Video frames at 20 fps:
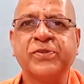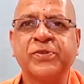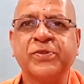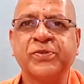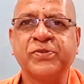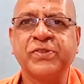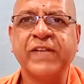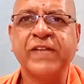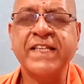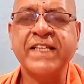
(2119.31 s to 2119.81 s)
so
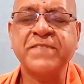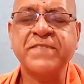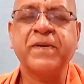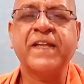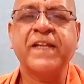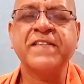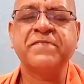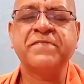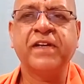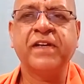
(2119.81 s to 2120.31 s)
to say, as
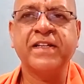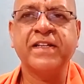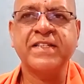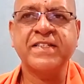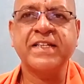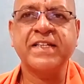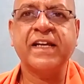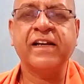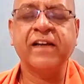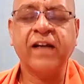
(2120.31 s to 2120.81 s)
far as we
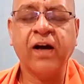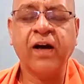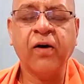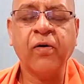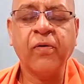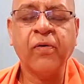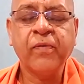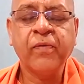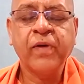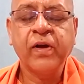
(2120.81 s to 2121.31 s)
understand
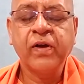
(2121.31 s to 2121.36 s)
now,